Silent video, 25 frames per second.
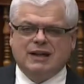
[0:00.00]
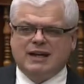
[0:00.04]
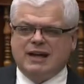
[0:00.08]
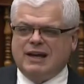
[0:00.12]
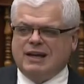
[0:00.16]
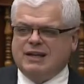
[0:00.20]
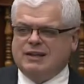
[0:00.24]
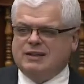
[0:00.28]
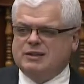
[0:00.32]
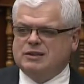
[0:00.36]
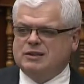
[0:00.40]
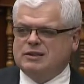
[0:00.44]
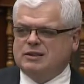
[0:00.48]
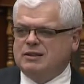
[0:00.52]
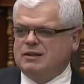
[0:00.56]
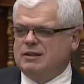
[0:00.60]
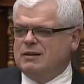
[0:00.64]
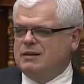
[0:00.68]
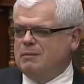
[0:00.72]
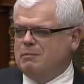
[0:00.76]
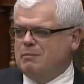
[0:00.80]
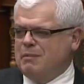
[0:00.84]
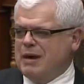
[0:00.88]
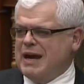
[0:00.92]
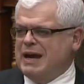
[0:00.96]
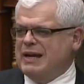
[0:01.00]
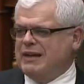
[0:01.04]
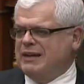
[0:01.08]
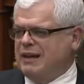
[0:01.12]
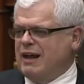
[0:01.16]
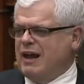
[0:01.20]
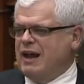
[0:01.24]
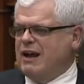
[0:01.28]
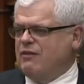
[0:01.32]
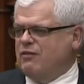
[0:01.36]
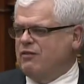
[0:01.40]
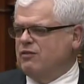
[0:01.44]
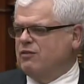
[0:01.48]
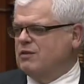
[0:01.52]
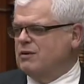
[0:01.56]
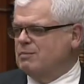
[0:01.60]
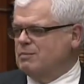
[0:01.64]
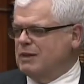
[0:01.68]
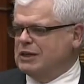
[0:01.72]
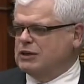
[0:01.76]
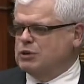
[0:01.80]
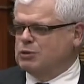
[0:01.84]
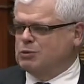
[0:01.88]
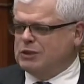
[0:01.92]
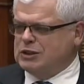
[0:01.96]
It's made life
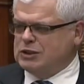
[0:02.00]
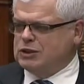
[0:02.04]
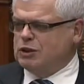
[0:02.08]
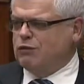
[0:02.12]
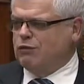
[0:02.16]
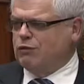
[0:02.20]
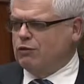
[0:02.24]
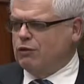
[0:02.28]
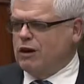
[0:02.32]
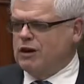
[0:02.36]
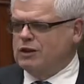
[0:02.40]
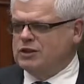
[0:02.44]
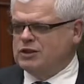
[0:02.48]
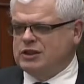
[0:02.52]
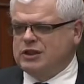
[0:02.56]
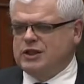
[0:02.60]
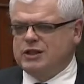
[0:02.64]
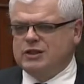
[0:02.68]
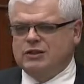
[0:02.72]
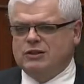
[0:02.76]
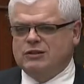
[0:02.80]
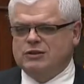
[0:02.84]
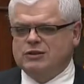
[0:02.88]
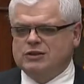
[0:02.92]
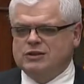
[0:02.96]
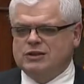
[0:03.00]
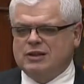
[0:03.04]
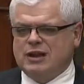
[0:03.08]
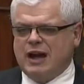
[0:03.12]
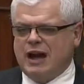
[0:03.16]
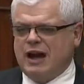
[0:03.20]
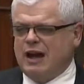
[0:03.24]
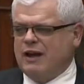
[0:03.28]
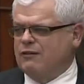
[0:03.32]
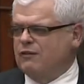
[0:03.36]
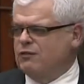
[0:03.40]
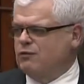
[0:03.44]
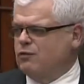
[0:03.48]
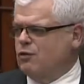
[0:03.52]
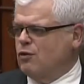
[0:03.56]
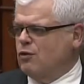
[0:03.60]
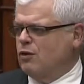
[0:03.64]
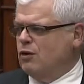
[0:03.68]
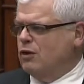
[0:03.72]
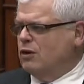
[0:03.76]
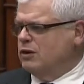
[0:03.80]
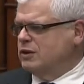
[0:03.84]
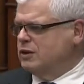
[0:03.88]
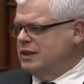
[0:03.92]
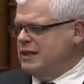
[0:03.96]
much richer for our seniors and
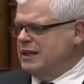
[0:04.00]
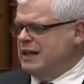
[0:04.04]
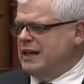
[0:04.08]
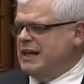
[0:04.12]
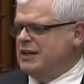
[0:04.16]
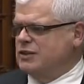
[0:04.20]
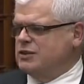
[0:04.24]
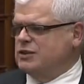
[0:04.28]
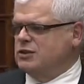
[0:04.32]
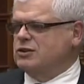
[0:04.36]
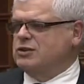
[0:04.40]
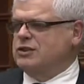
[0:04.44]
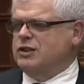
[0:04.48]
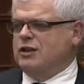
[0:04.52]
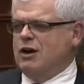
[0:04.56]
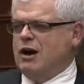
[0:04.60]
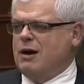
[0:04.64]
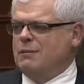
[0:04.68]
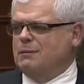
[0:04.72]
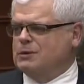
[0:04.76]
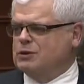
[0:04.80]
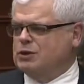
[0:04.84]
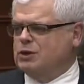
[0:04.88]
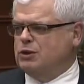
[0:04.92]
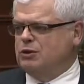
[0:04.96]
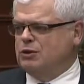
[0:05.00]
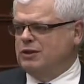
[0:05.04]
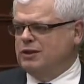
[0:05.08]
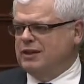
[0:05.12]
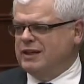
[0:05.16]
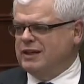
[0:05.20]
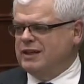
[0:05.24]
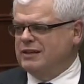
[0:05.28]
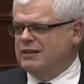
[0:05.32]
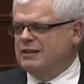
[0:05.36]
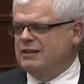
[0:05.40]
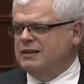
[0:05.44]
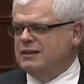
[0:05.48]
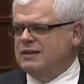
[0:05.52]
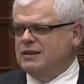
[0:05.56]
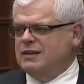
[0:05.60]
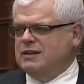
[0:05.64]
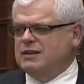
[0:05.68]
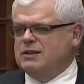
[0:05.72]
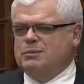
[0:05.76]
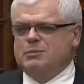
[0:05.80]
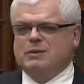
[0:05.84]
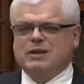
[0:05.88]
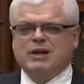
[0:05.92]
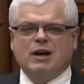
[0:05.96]
for teenagers an opportunity
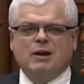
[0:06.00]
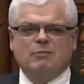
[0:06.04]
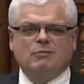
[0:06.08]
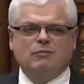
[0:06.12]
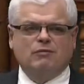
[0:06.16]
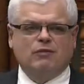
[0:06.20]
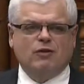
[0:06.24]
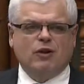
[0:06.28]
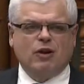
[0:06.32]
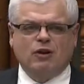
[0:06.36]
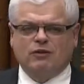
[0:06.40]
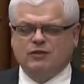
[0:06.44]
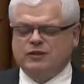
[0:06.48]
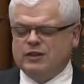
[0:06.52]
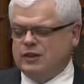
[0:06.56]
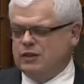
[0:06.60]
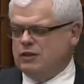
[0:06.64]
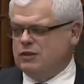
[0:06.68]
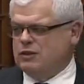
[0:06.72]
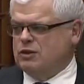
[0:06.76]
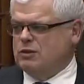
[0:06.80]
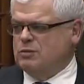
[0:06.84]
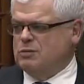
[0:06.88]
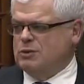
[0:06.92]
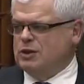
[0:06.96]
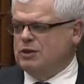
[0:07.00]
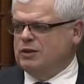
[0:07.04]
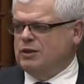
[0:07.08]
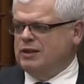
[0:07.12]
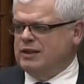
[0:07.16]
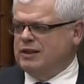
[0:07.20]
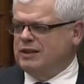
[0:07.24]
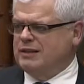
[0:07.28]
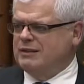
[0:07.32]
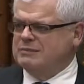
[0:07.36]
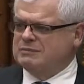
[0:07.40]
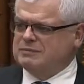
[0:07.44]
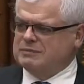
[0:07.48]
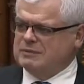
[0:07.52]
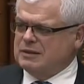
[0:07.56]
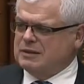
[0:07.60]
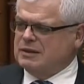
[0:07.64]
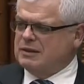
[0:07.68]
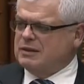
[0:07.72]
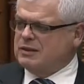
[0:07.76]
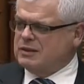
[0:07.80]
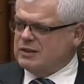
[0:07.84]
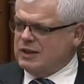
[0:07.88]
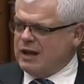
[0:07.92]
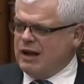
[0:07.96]
to become involved in the community
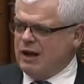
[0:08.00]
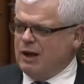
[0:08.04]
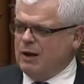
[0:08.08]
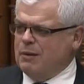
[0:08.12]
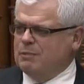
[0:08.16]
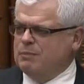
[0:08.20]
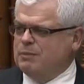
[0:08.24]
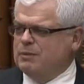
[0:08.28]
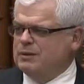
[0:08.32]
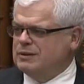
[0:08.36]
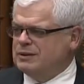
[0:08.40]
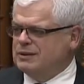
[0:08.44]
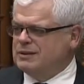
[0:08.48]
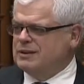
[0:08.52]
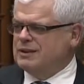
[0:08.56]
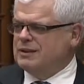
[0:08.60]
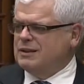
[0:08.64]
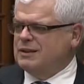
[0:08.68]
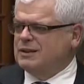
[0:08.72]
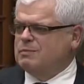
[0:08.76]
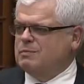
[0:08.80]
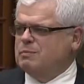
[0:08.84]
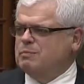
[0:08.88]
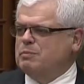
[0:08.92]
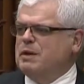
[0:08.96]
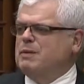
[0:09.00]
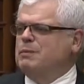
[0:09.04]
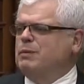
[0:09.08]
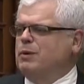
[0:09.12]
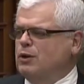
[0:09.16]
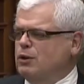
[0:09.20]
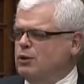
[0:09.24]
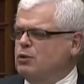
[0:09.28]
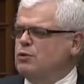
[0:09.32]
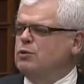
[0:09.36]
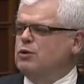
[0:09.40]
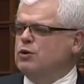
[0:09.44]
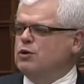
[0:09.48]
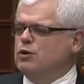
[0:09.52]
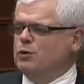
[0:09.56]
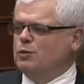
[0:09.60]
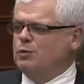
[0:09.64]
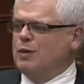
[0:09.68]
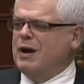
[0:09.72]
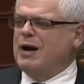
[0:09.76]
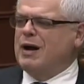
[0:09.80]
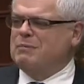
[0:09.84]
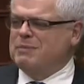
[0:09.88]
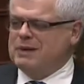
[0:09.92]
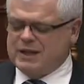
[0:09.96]
to help people who could
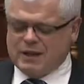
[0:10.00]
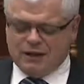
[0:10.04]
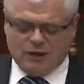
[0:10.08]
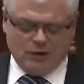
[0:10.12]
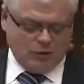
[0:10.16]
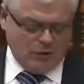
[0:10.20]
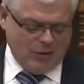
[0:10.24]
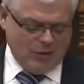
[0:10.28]
well be their